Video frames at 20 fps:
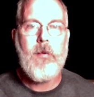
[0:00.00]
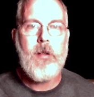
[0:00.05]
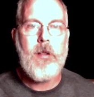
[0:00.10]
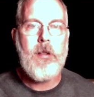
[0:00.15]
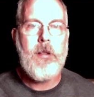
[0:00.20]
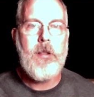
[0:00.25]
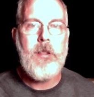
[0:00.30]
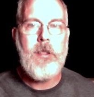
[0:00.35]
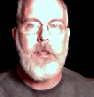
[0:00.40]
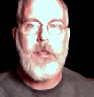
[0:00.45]

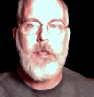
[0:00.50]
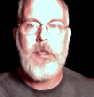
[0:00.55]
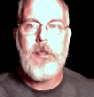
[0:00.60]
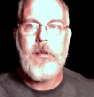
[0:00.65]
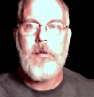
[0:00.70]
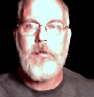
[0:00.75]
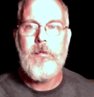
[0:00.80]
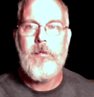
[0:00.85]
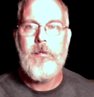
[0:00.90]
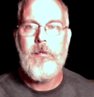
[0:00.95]
the uh,
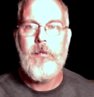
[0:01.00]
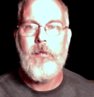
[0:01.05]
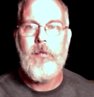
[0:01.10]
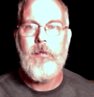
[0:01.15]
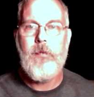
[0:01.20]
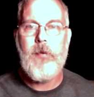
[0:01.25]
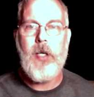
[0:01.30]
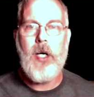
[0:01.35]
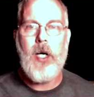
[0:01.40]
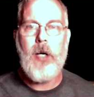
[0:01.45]

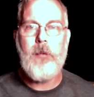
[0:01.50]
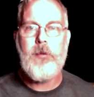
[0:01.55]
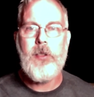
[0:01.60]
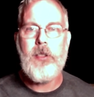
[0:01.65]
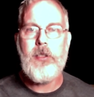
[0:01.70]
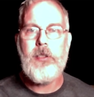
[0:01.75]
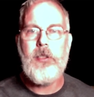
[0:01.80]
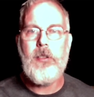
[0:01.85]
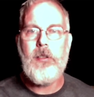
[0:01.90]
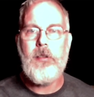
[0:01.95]
the
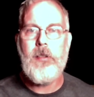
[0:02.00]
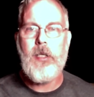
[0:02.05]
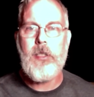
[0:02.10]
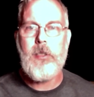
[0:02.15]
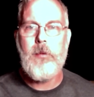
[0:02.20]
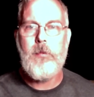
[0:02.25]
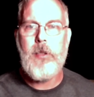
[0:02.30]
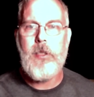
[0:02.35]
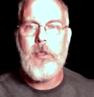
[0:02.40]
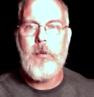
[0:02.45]
optics here are not
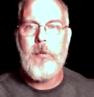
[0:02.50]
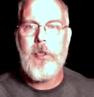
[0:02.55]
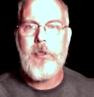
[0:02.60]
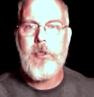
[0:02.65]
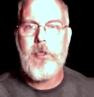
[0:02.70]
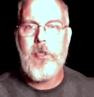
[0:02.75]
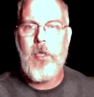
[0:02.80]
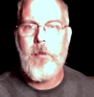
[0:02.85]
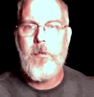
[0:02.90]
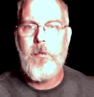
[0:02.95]
completely
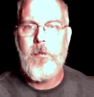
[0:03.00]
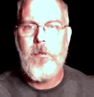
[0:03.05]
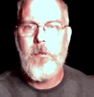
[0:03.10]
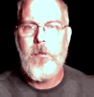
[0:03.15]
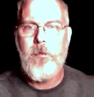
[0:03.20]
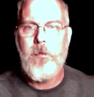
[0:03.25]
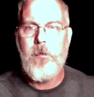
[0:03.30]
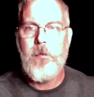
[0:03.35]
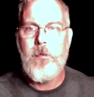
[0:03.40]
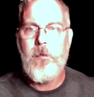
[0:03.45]
messed up.
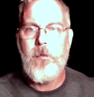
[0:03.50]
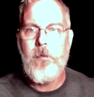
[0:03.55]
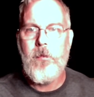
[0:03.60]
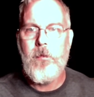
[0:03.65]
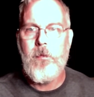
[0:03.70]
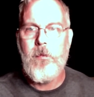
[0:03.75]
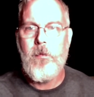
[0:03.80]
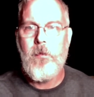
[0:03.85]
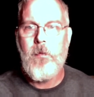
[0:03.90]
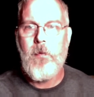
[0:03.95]

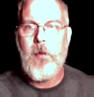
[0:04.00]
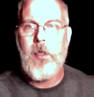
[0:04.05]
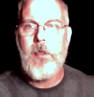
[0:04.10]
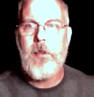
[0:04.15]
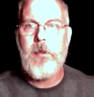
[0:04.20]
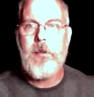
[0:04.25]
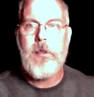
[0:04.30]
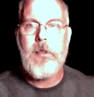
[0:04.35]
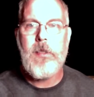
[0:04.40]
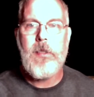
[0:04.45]

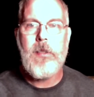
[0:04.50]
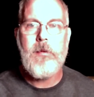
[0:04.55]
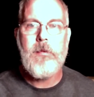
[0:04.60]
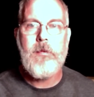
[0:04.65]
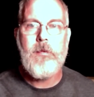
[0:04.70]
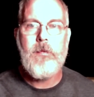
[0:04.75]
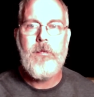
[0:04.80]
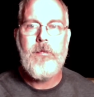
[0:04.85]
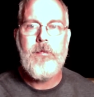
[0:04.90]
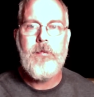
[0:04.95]
And
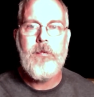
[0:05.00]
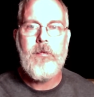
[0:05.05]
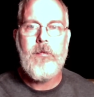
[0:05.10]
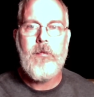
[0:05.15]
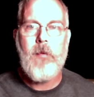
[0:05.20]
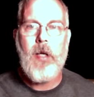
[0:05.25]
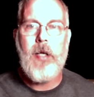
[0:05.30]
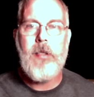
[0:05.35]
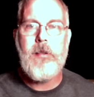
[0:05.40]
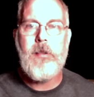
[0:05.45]

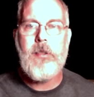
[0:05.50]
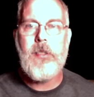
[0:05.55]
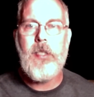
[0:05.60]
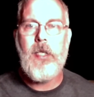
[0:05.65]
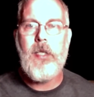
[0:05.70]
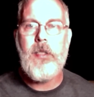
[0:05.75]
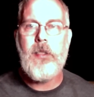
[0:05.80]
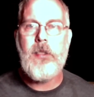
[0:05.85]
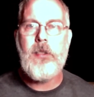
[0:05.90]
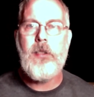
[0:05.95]
I'd
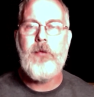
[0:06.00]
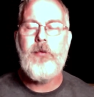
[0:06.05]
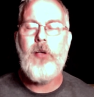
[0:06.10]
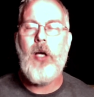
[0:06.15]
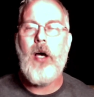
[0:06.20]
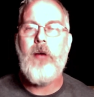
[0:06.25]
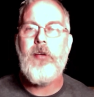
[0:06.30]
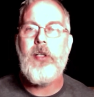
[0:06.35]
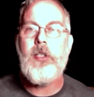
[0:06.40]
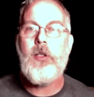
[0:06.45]
say that if you
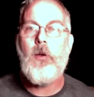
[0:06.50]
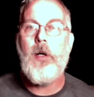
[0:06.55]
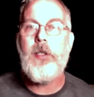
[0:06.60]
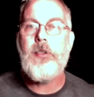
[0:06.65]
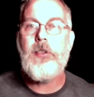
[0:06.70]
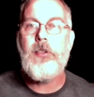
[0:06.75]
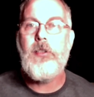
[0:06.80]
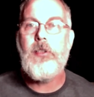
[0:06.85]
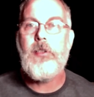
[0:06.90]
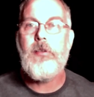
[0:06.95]
have any
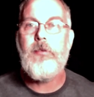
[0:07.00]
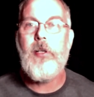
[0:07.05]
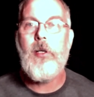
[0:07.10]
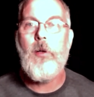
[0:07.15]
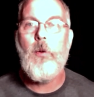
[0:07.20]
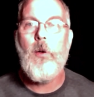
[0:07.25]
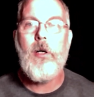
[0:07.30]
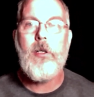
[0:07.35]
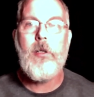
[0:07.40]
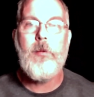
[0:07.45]
questions, you're very
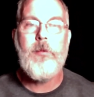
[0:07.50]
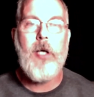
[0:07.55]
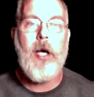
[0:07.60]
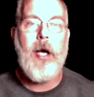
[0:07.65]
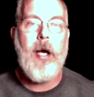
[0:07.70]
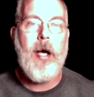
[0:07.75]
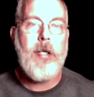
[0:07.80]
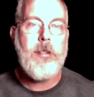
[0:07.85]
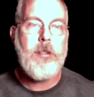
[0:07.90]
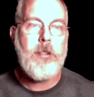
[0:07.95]
welcome to
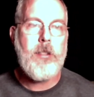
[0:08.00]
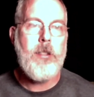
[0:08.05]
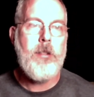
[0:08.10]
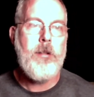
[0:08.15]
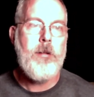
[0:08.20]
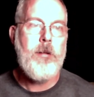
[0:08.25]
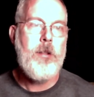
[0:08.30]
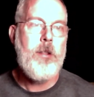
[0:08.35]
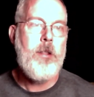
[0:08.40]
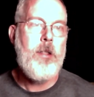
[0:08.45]
ask.
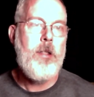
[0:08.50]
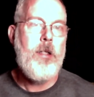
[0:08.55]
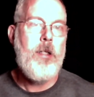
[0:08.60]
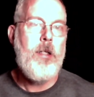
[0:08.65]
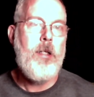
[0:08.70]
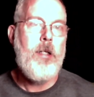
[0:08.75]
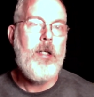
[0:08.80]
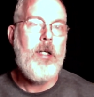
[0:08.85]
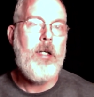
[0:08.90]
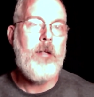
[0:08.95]

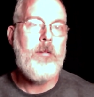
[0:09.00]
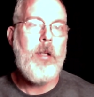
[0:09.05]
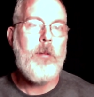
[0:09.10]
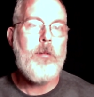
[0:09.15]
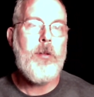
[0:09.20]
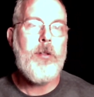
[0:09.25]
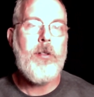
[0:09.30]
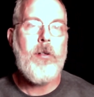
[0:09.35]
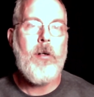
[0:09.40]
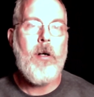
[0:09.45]
And
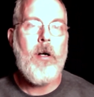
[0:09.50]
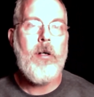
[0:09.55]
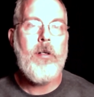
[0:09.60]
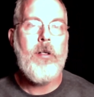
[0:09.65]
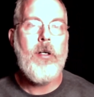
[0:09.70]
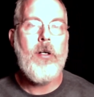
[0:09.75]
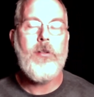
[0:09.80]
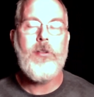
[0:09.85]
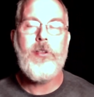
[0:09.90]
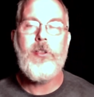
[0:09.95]
remember, there are
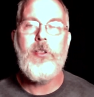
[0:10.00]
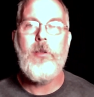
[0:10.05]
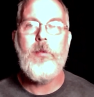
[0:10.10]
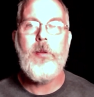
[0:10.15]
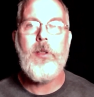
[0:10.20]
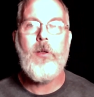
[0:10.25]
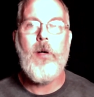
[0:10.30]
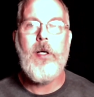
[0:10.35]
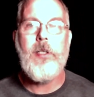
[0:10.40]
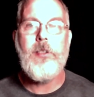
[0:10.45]
no
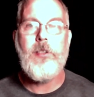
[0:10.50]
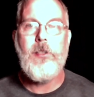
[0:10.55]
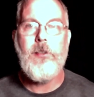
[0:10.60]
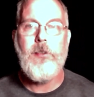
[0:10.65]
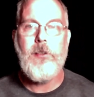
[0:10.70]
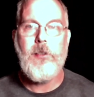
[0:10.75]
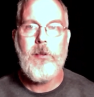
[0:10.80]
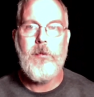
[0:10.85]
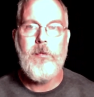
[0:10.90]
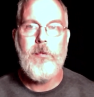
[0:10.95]
stupid
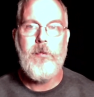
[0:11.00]
questions.